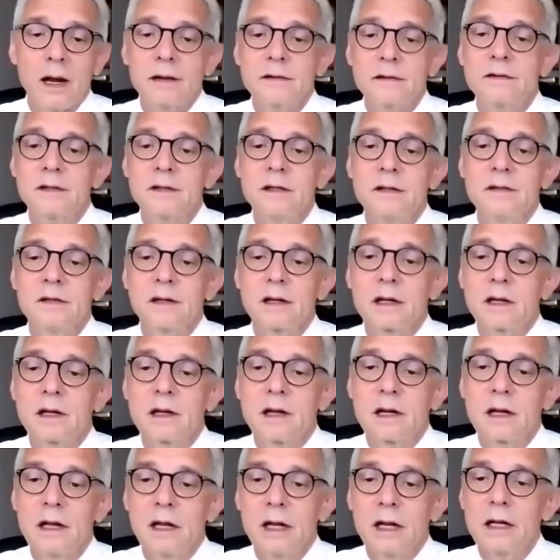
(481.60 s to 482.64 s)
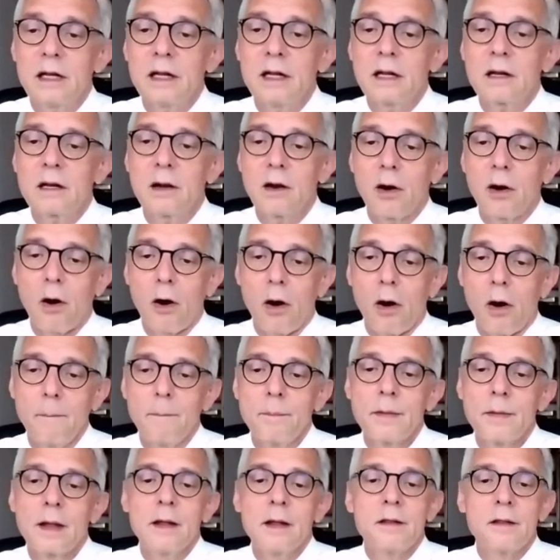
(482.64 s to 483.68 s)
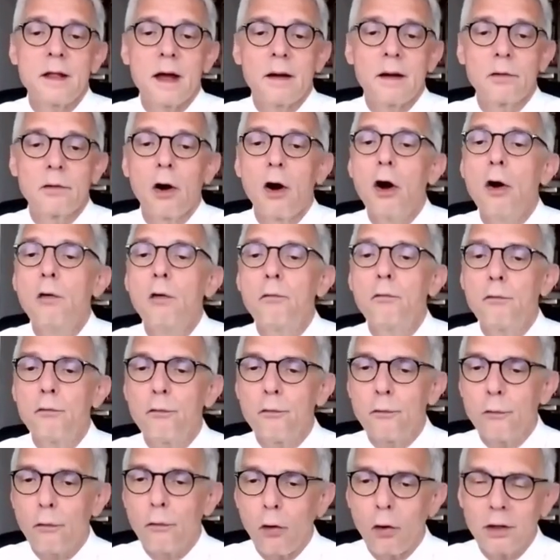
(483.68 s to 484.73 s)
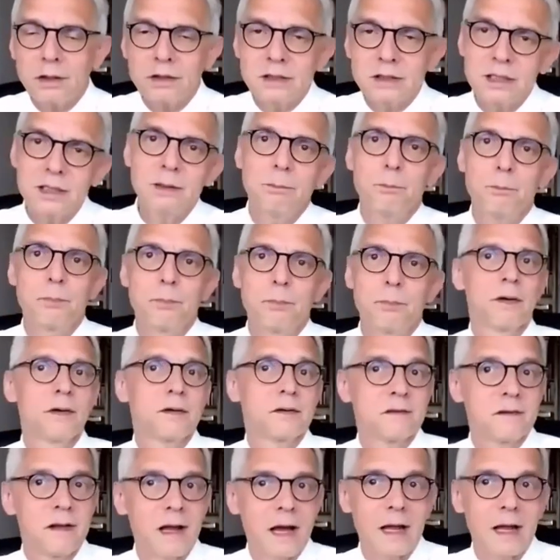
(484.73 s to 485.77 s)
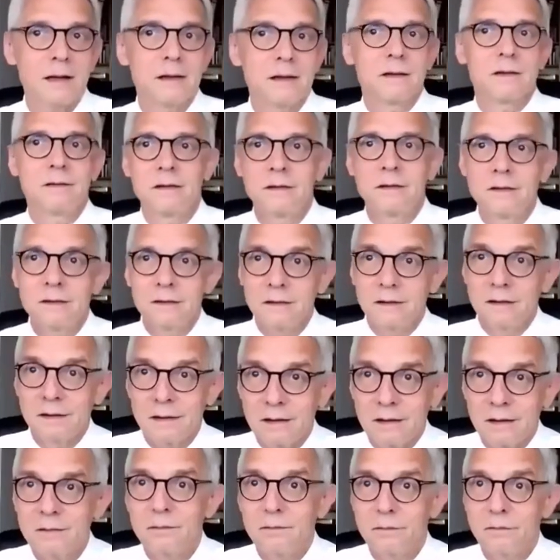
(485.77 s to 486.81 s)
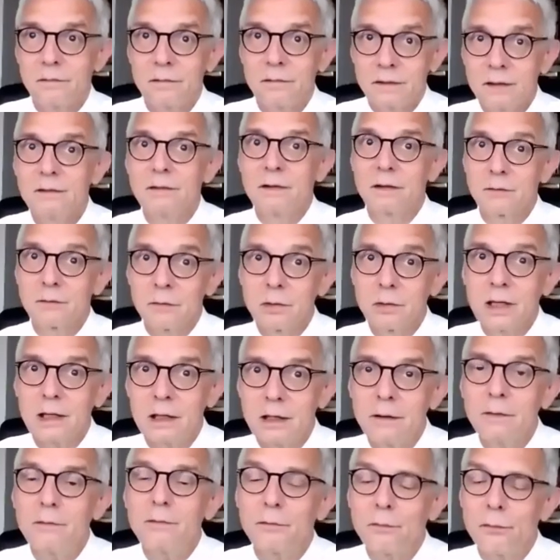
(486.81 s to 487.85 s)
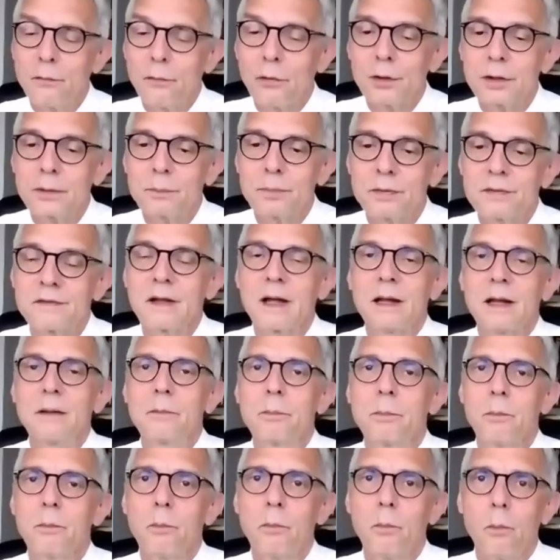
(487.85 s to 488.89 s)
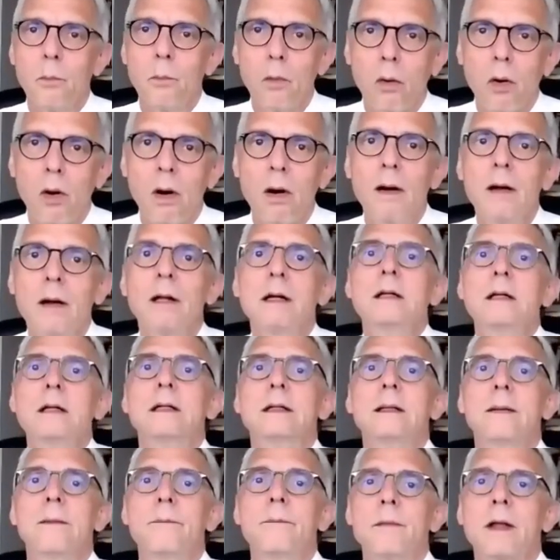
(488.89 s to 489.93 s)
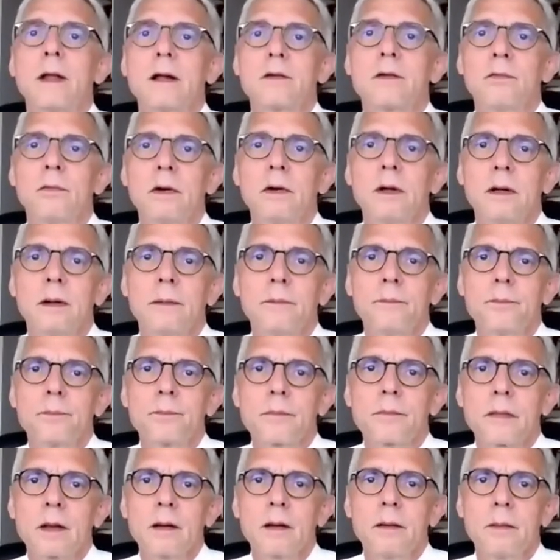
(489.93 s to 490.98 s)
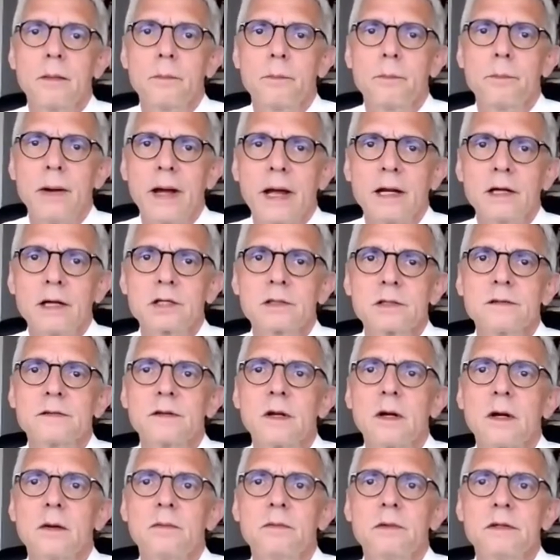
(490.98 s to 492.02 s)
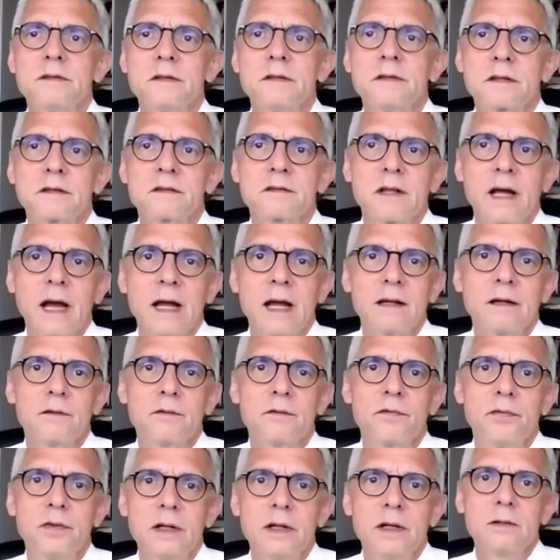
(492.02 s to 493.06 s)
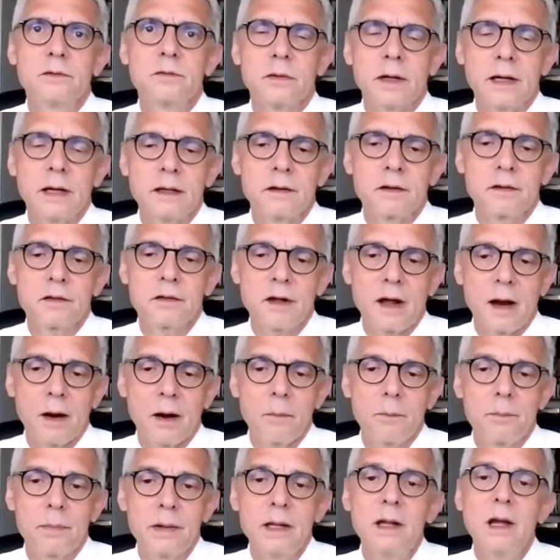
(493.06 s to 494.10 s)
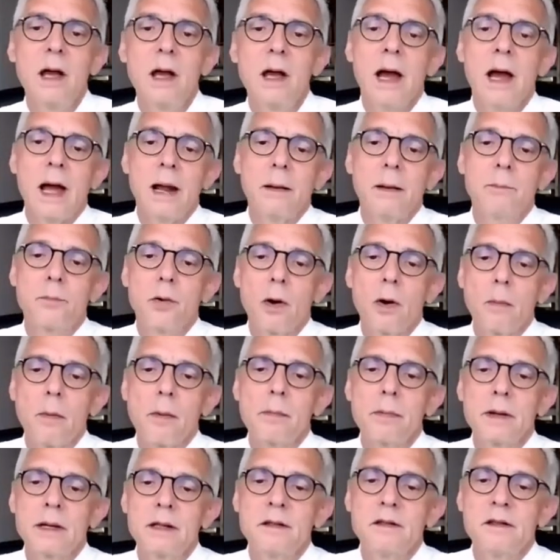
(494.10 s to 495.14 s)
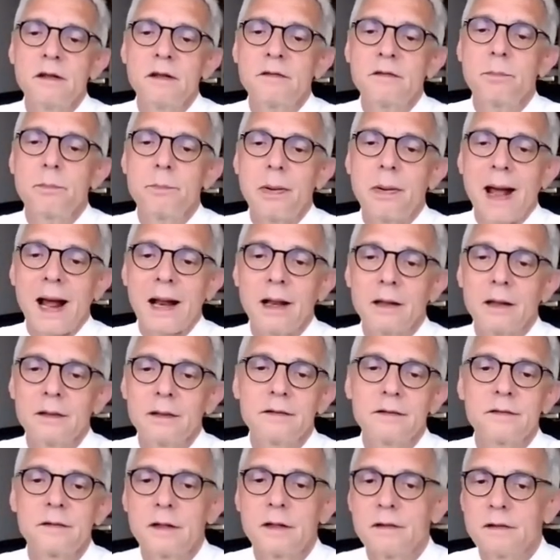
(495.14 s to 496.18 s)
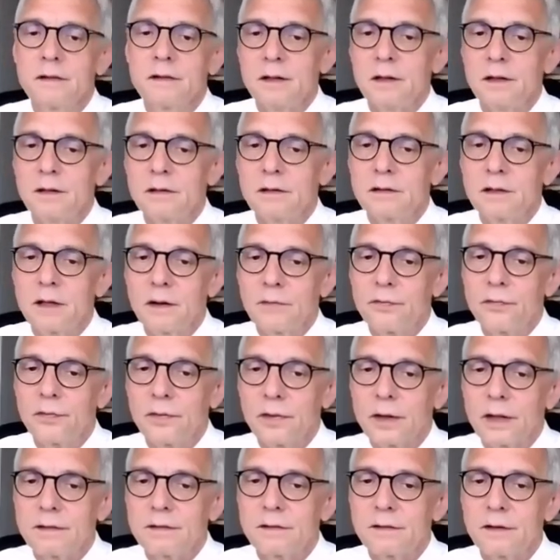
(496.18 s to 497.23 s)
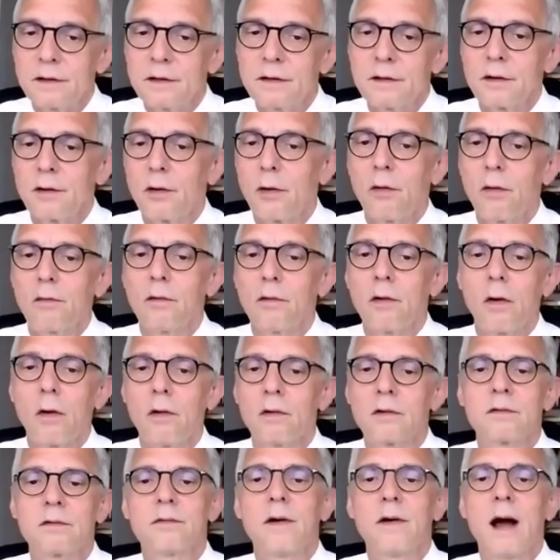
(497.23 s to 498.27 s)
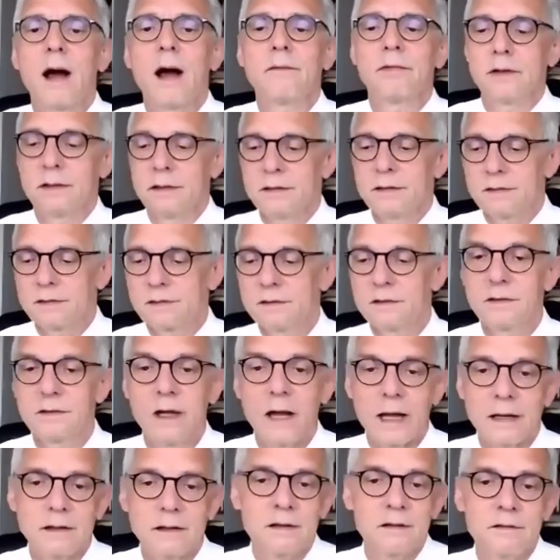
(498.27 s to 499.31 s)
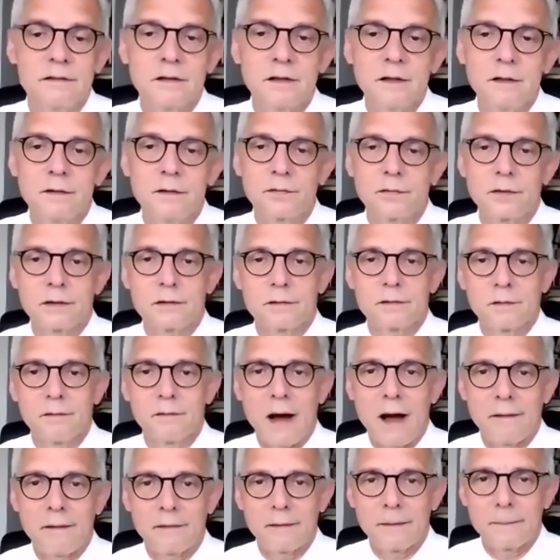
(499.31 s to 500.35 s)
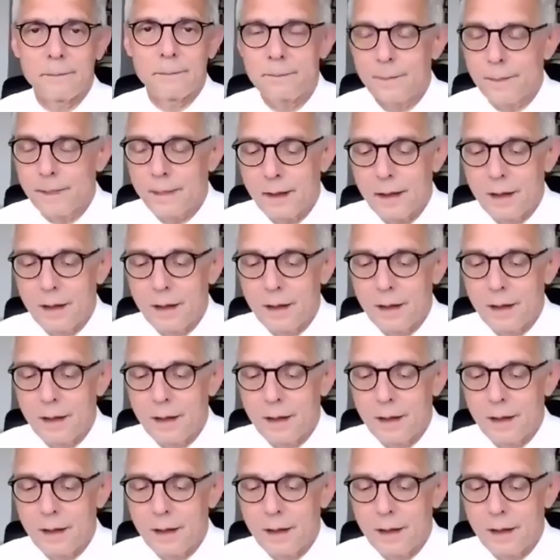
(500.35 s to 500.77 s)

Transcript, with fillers: whereas in the clinical arm, there were 40%, really 40% more um, at, um, um, patients with extended field radiotherapy. And probably this balanced the difference in the overall survival and, and disease free survival.